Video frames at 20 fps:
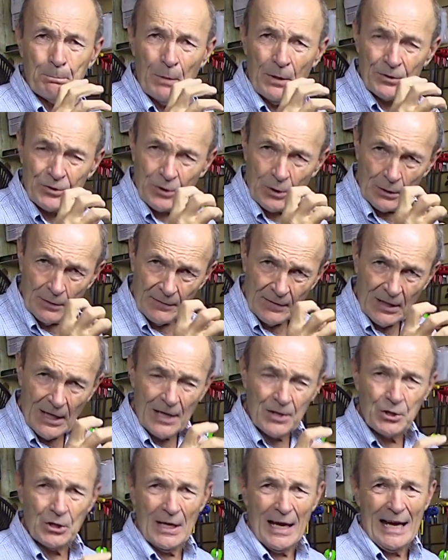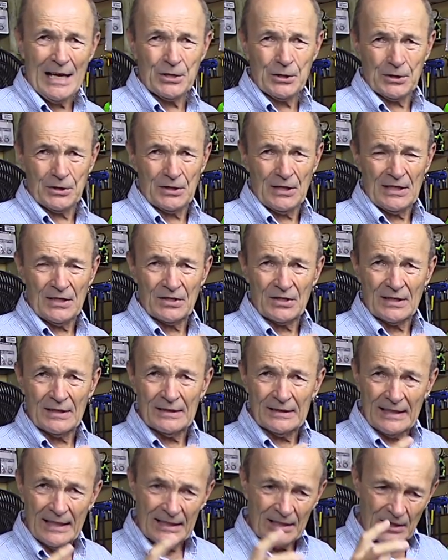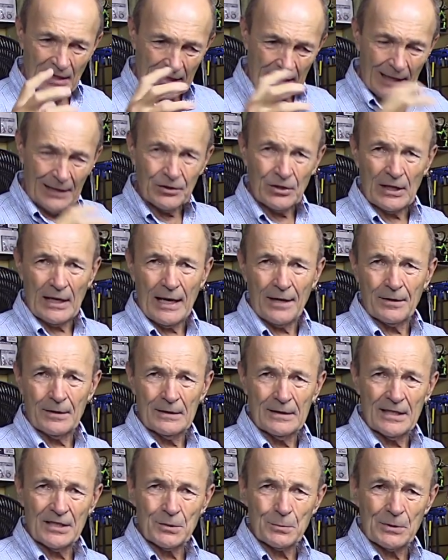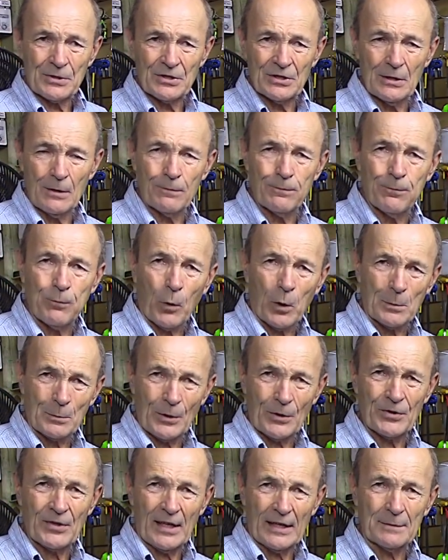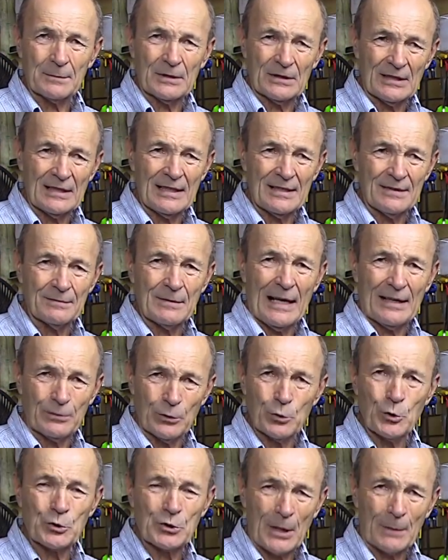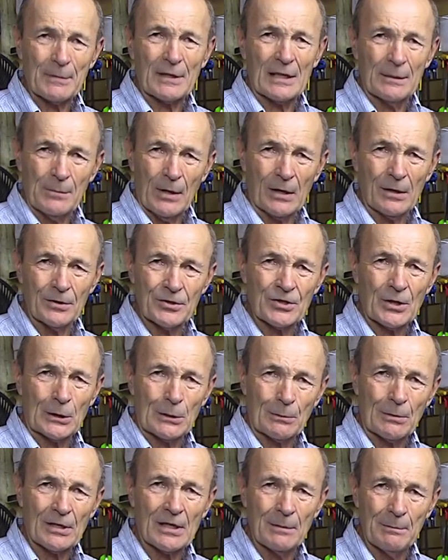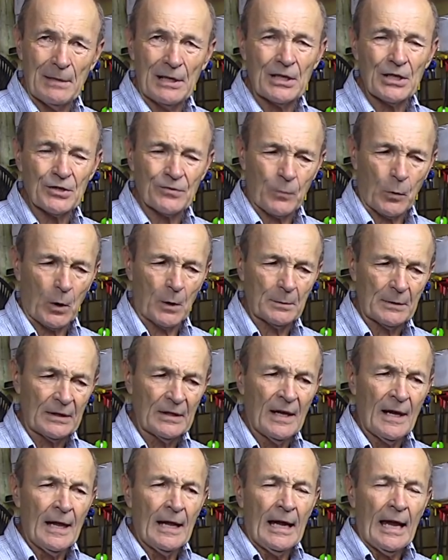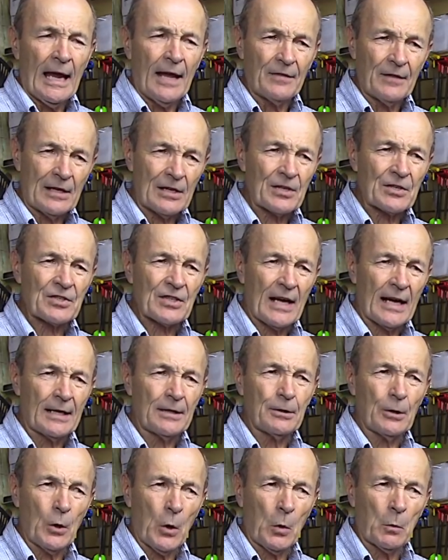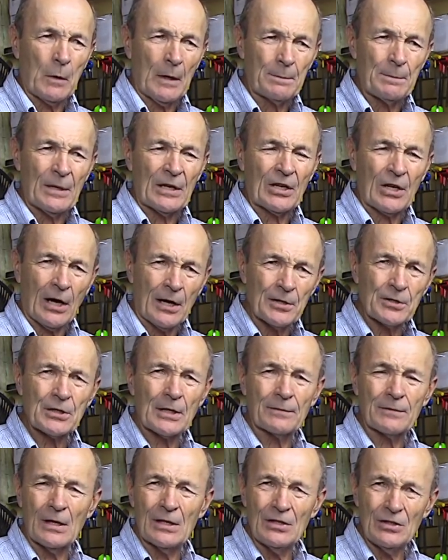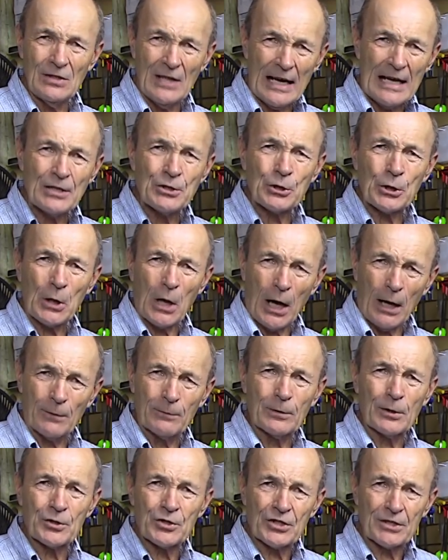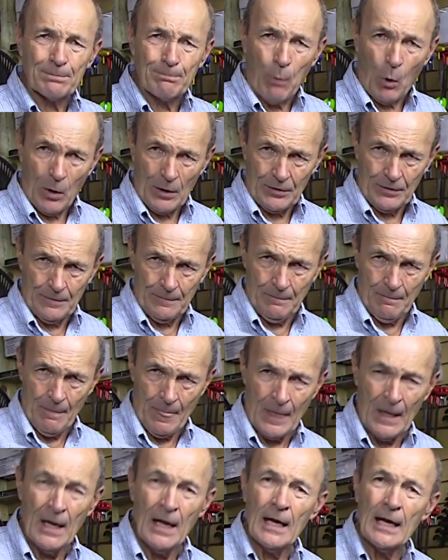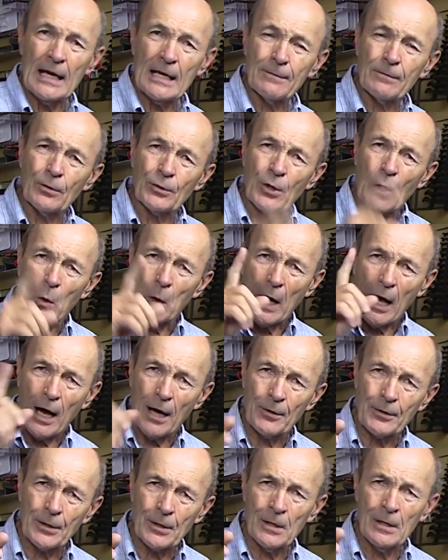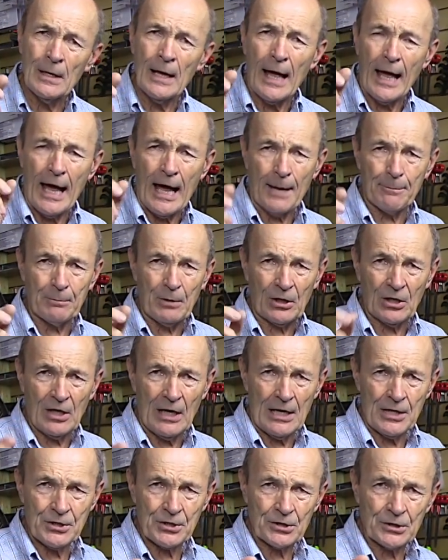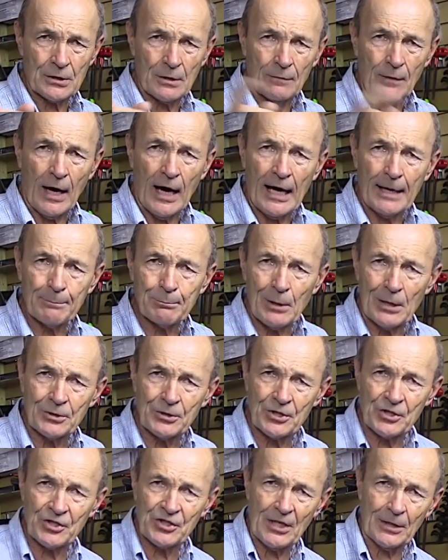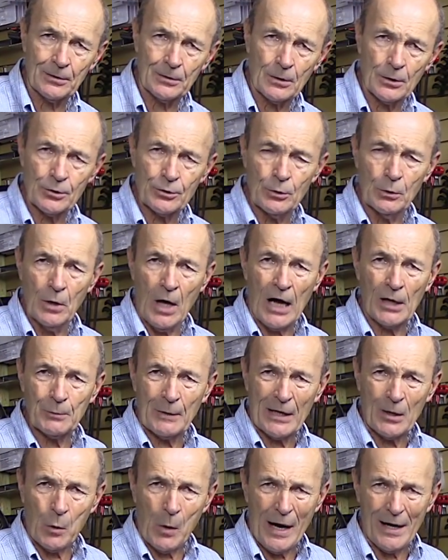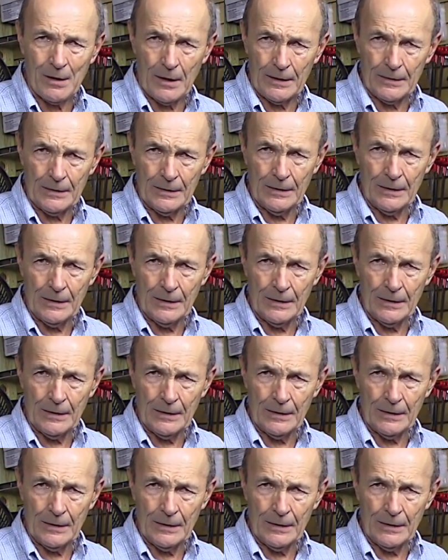certification agencies, they, they got together. This wasn't a formal thing, but they had to do something about it. So there were committees formed and, and they decided, you know what, because of the nature of the sport, even though other applications of high pressure cylinders do not require it,